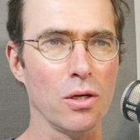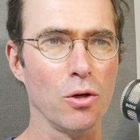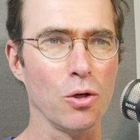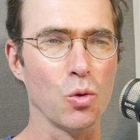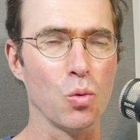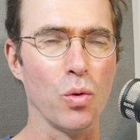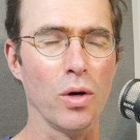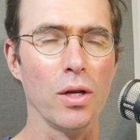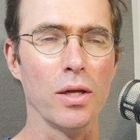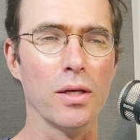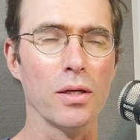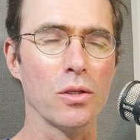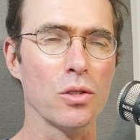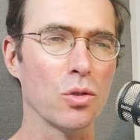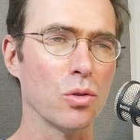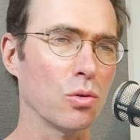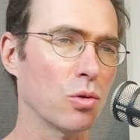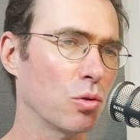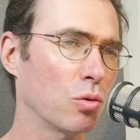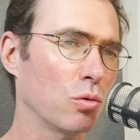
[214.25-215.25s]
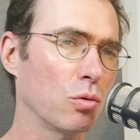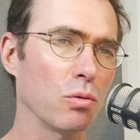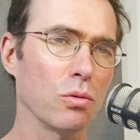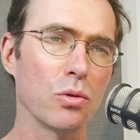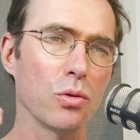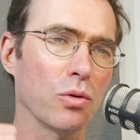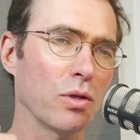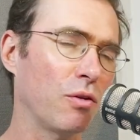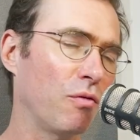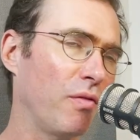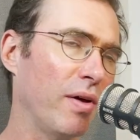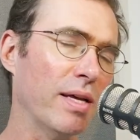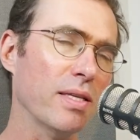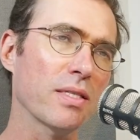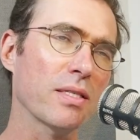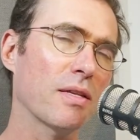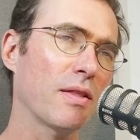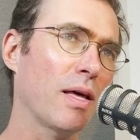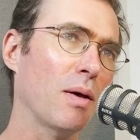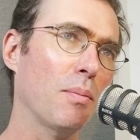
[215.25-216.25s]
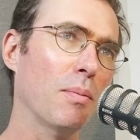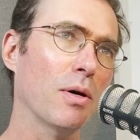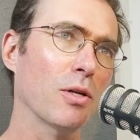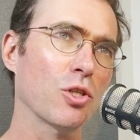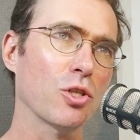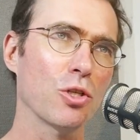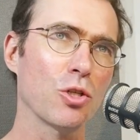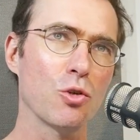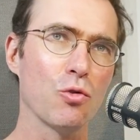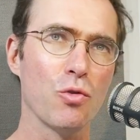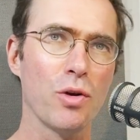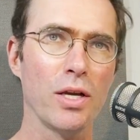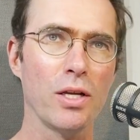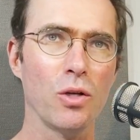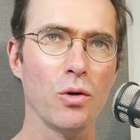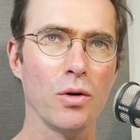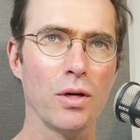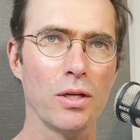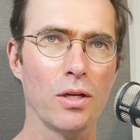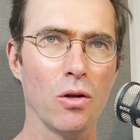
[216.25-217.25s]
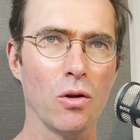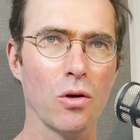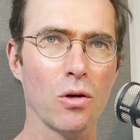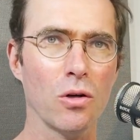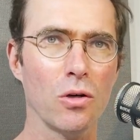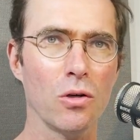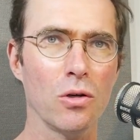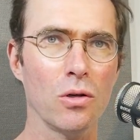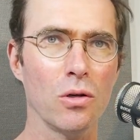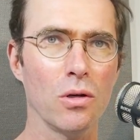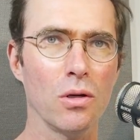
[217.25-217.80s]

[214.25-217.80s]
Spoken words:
not willing to invest that much into radio any longer.